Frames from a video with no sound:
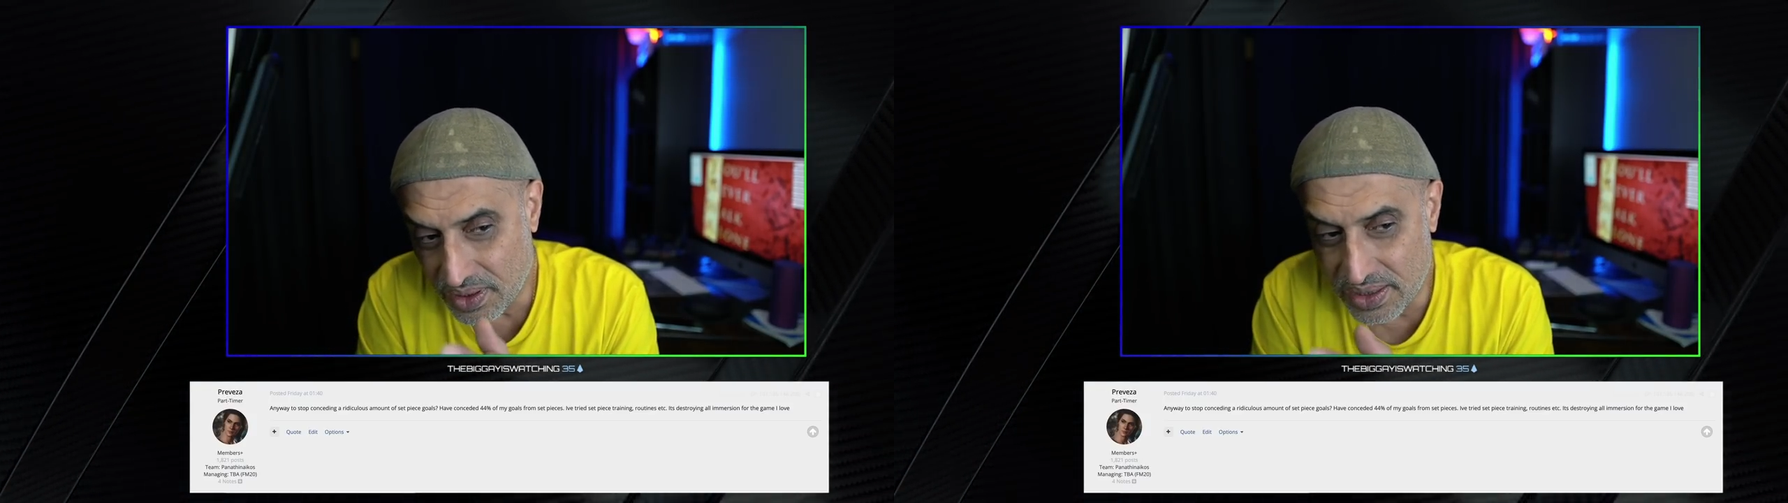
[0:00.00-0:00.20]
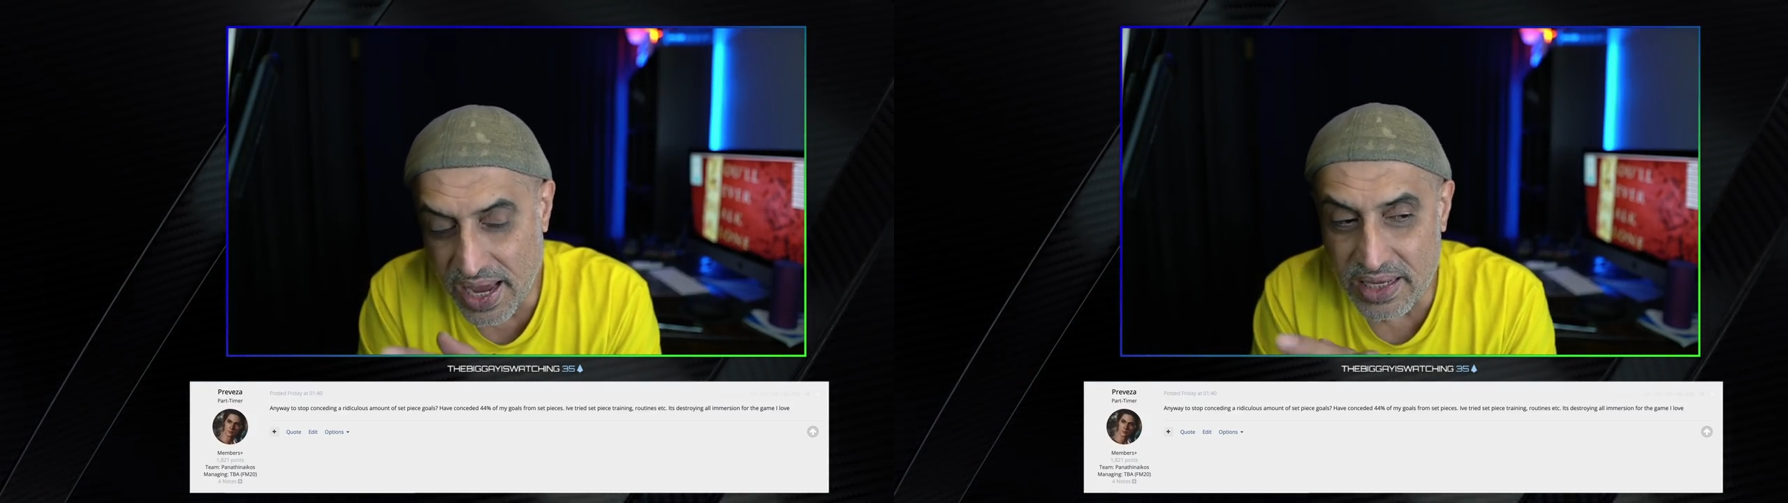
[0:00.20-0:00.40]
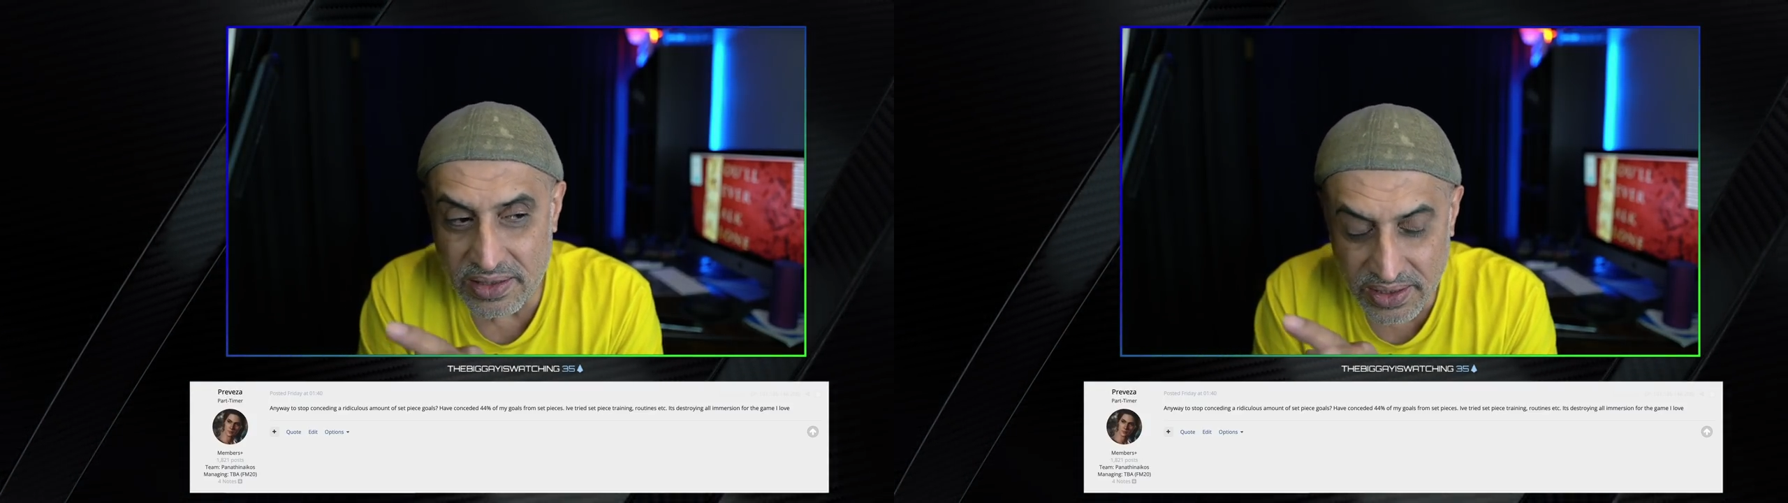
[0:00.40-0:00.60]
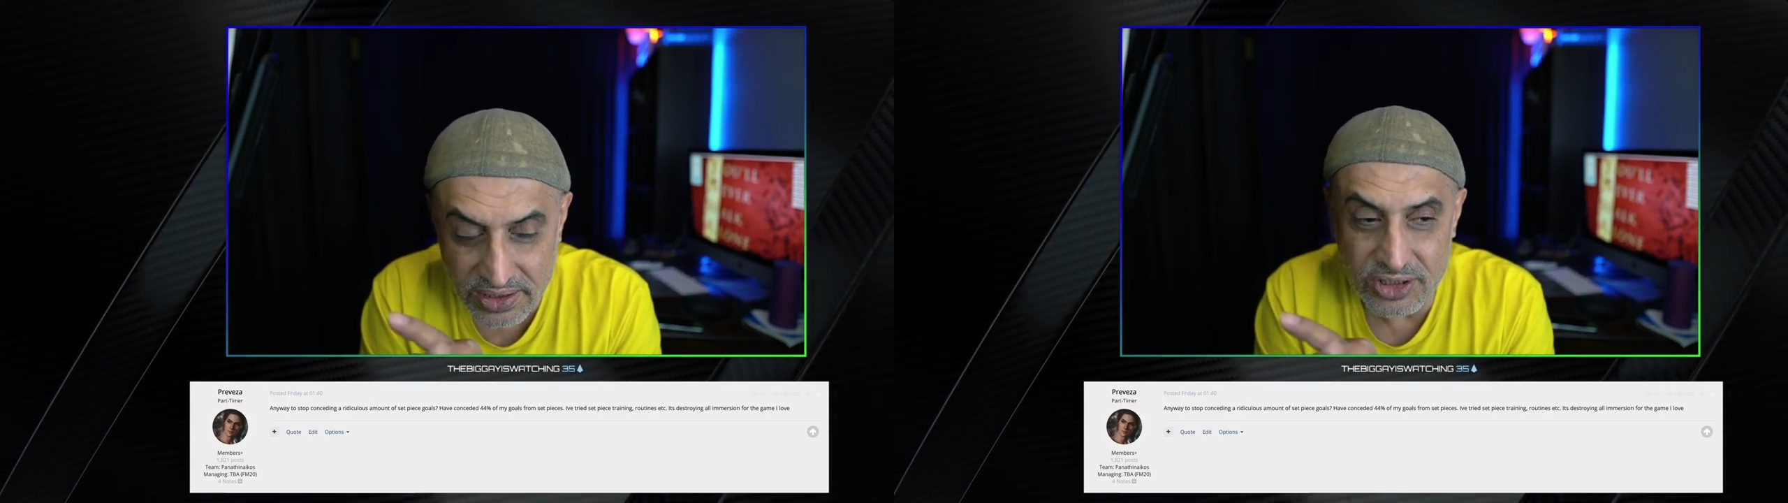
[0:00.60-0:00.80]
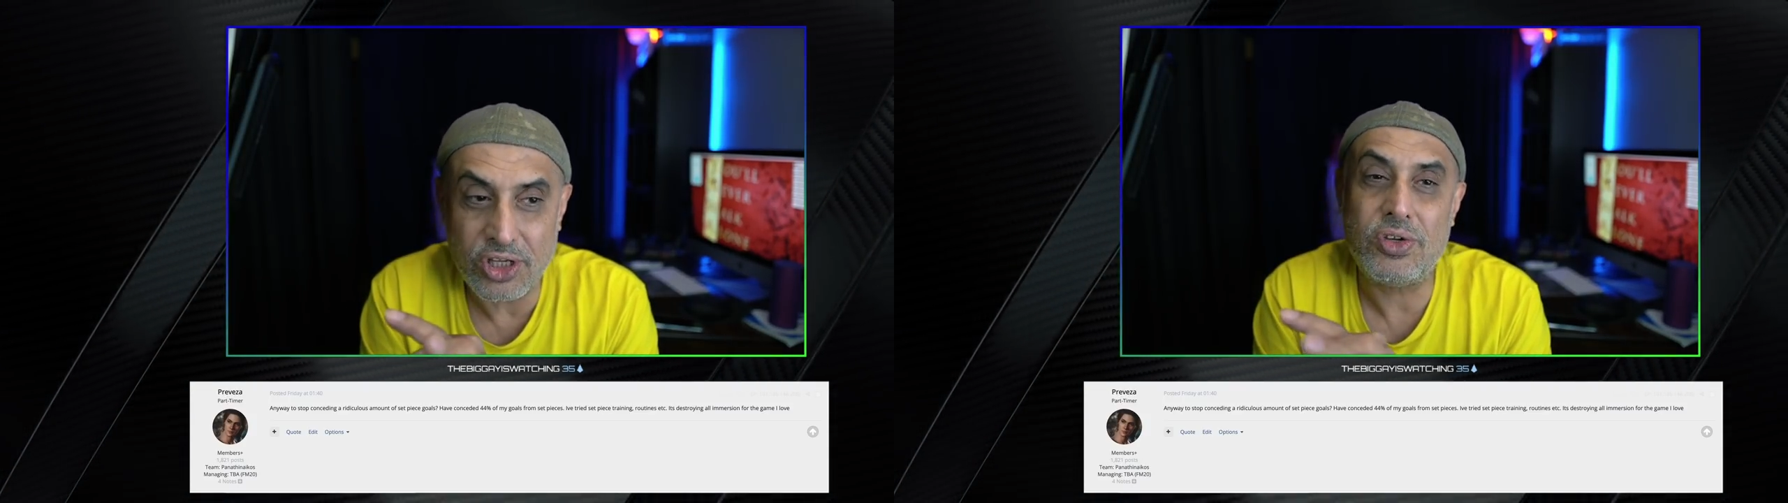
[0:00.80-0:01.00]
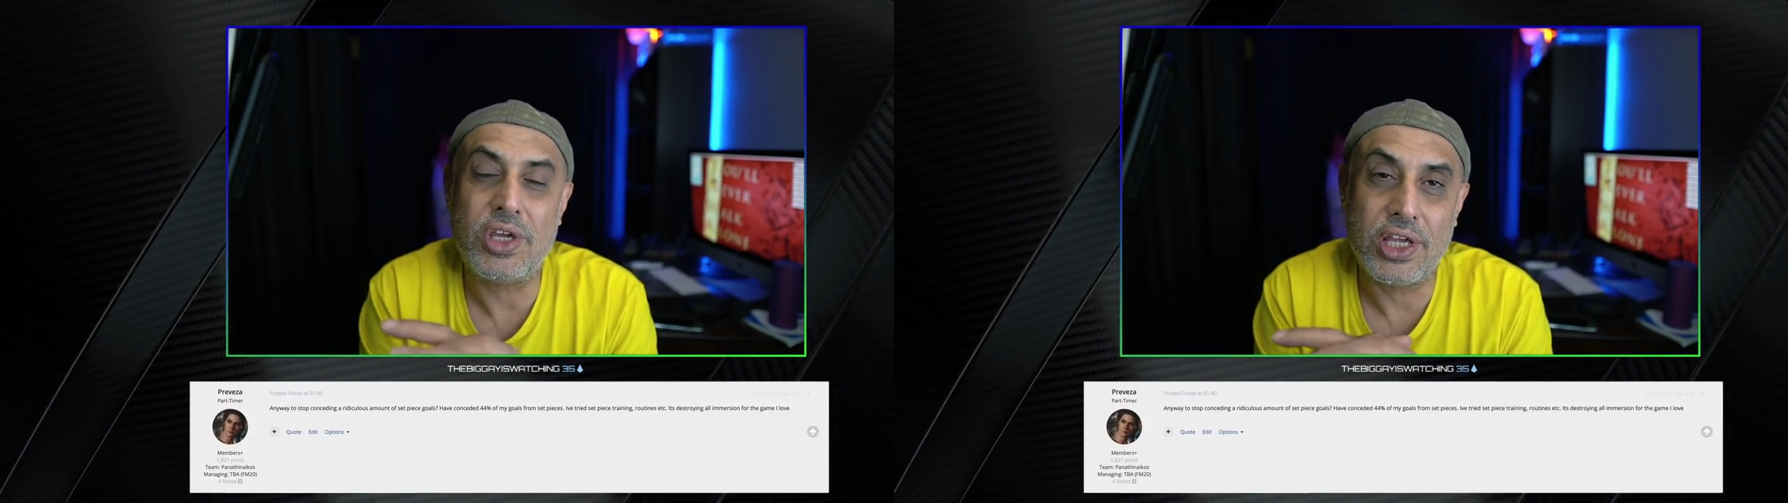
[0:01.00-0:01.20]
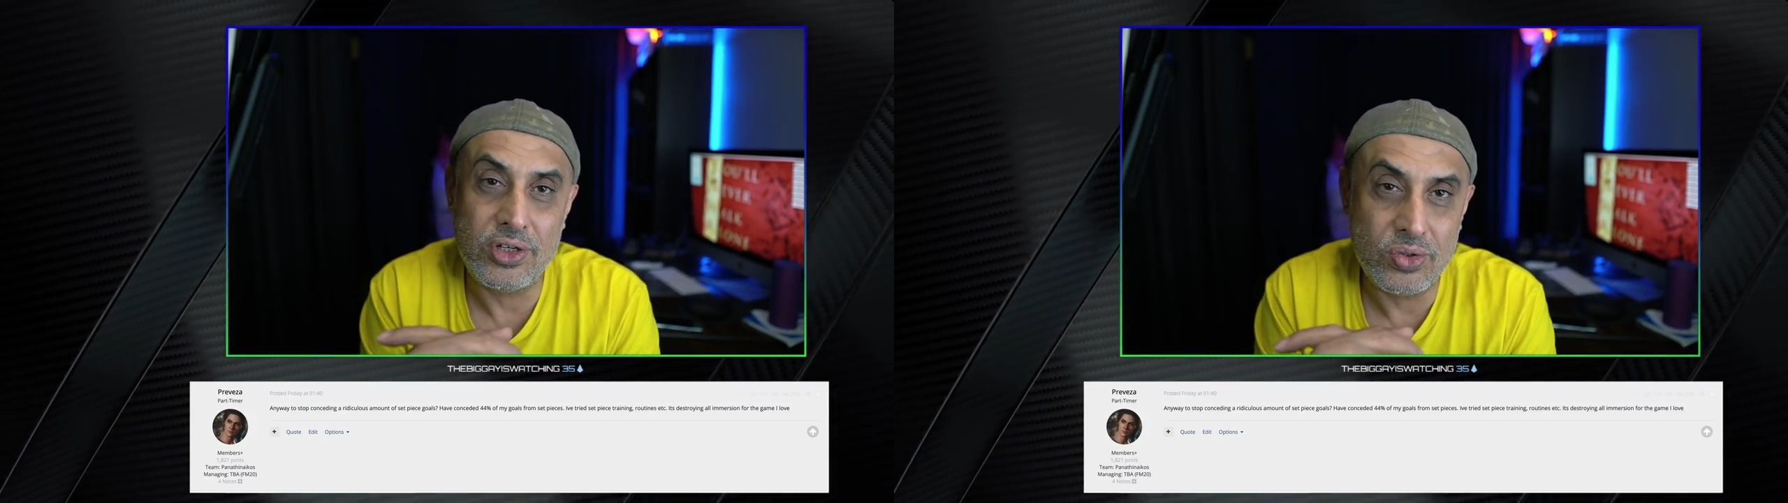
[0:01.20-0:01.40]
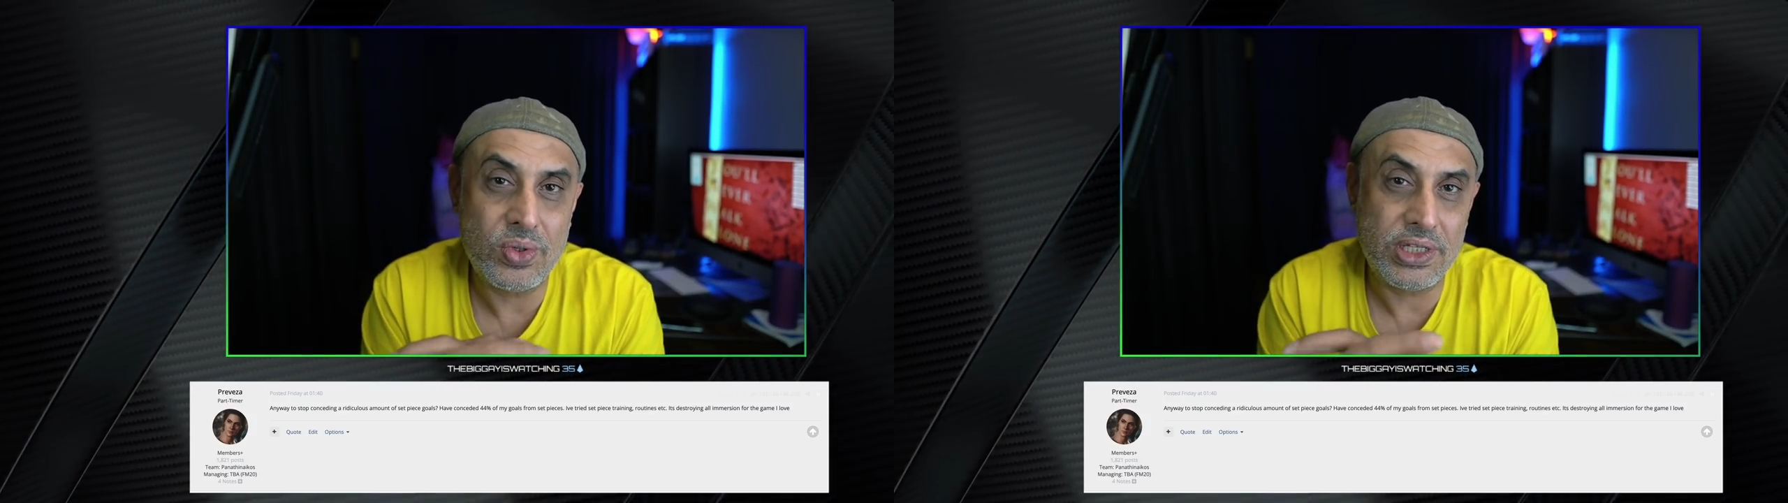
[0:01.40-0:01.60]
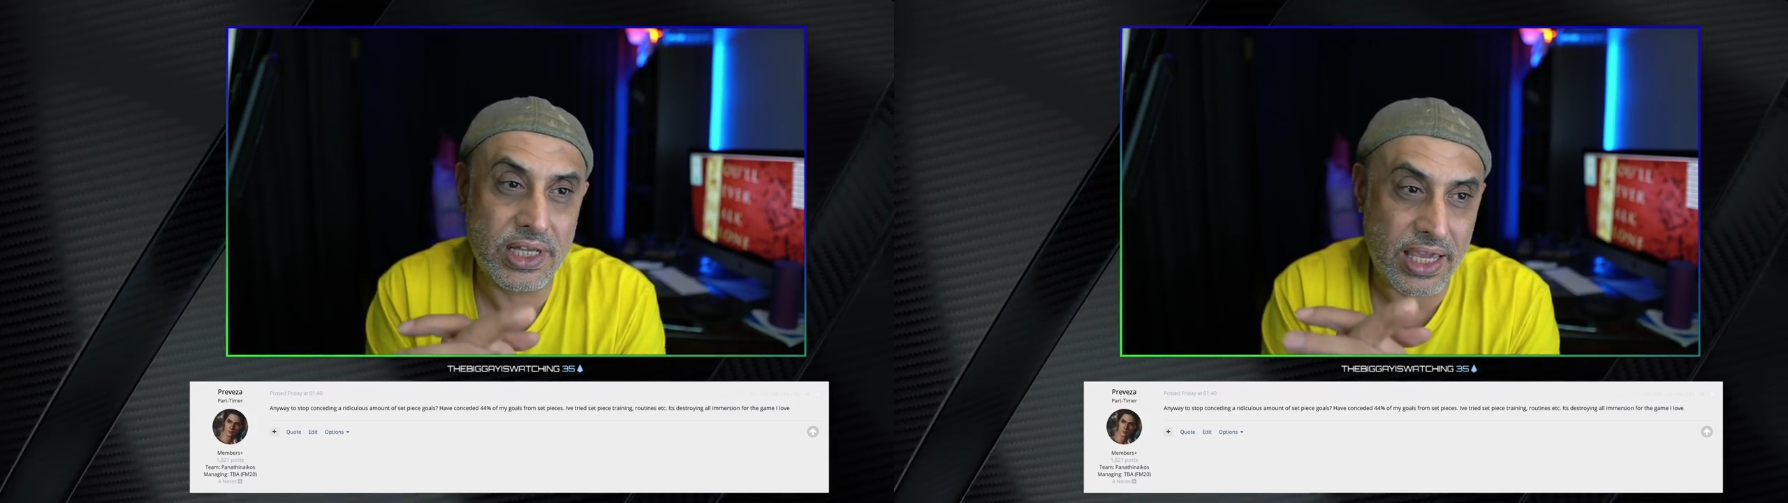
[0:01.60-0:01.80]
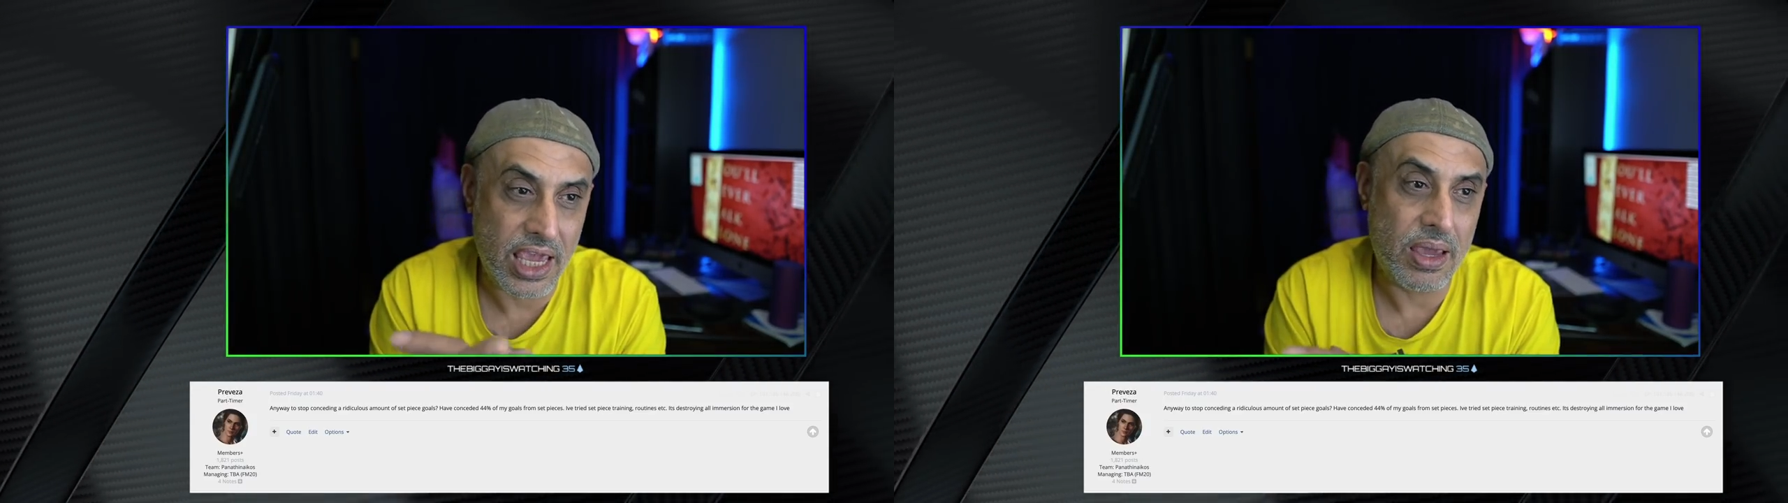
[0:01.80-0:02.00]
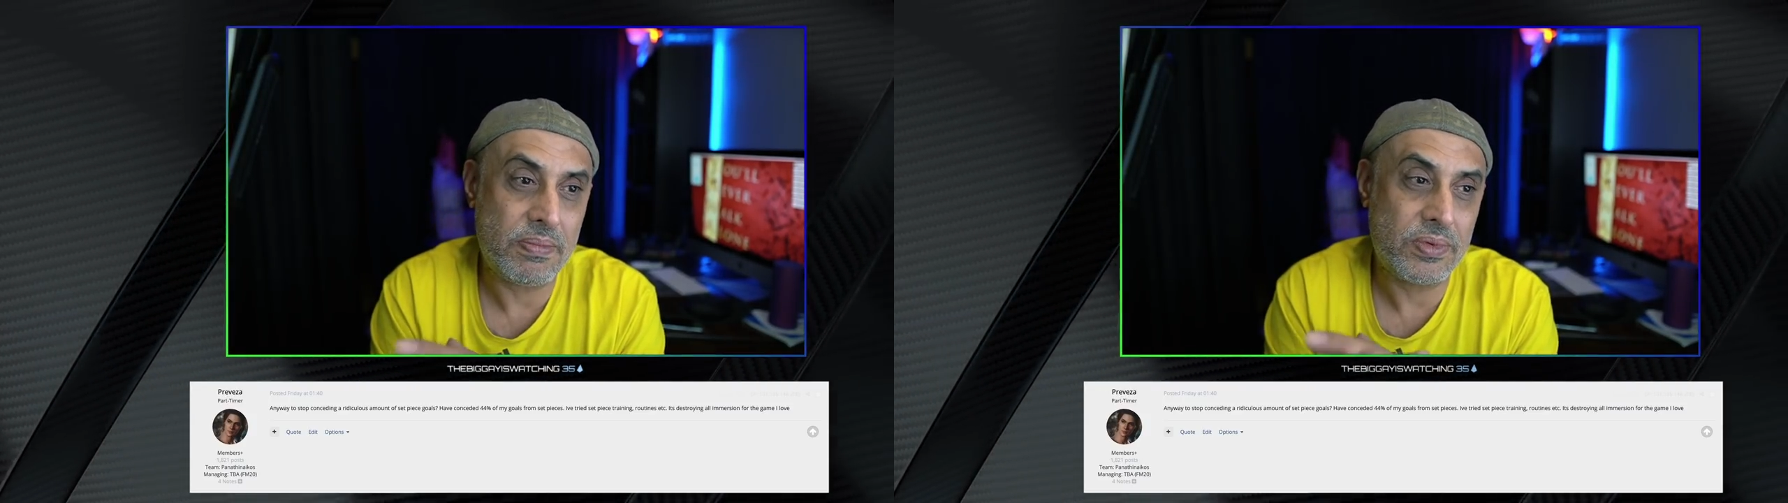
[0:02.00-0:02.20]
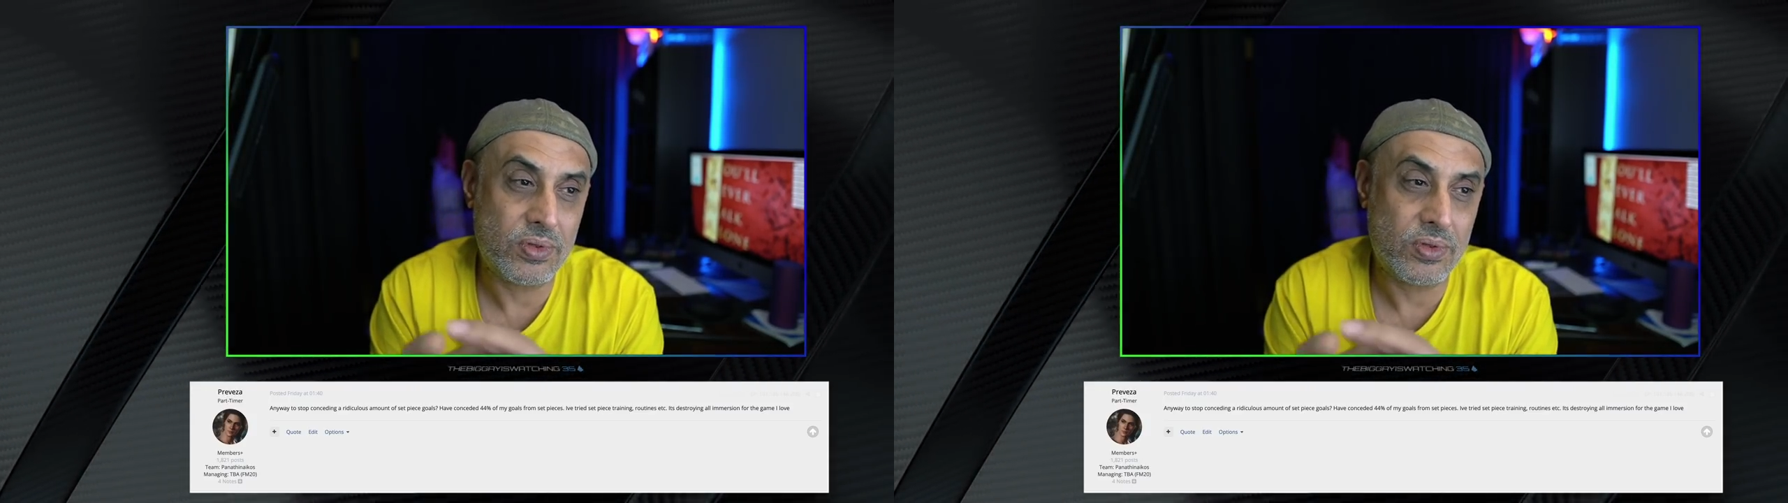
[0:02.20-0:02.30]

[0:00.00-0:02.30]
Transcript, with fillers: there are things that you can do in the game